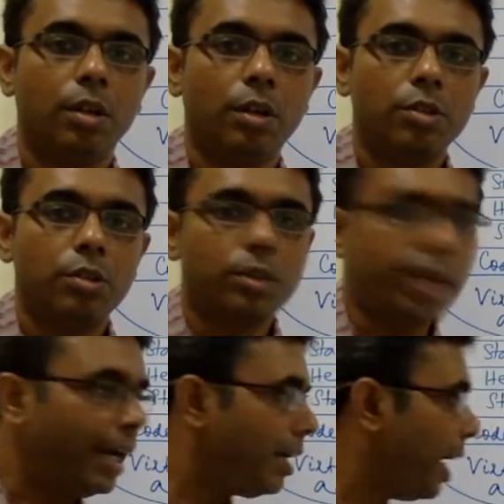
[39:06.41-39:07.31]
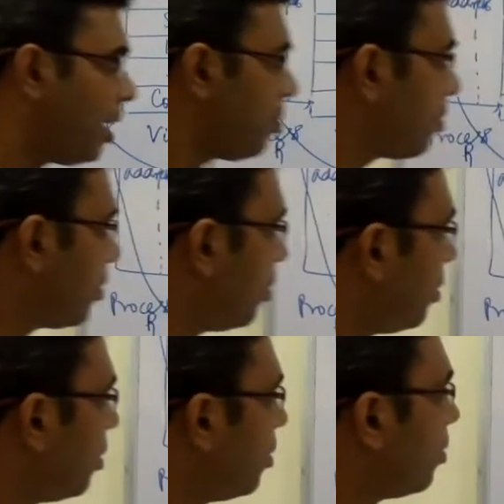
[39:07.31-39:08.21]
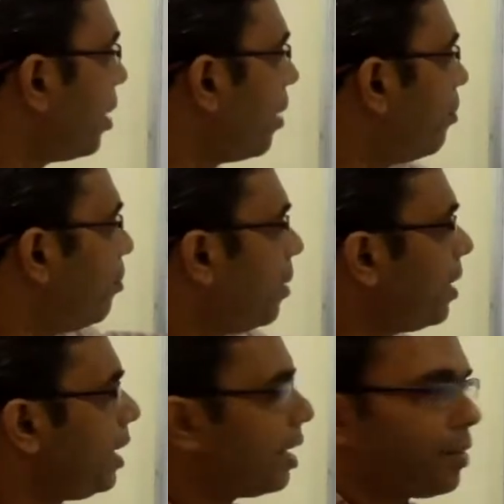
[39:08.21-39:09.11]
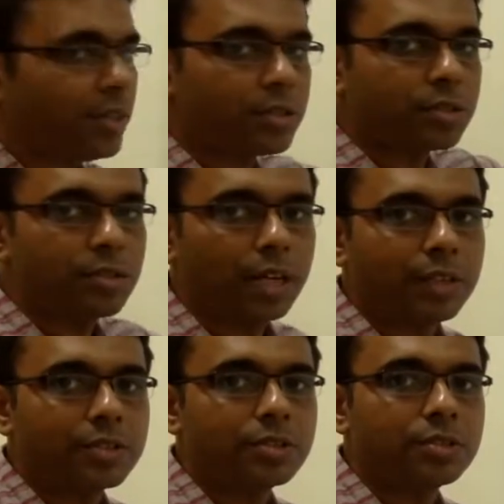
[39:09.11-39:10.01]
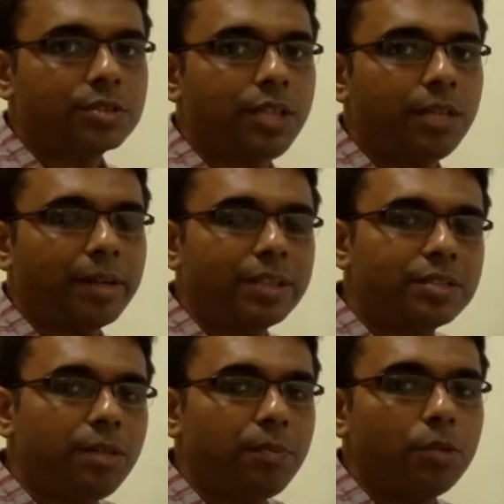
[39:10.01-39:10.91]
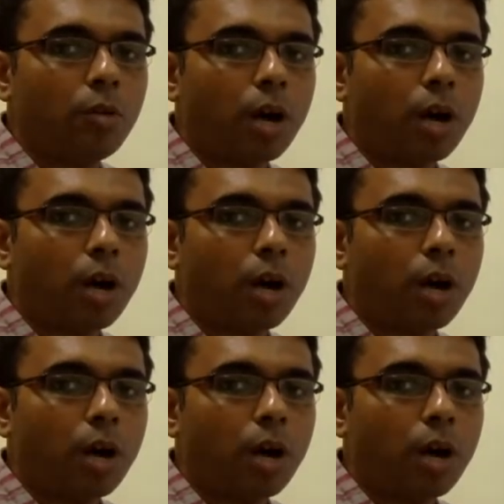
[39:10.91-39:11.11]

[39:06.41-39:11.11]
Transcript: So the entire memory address that is seen by the CPU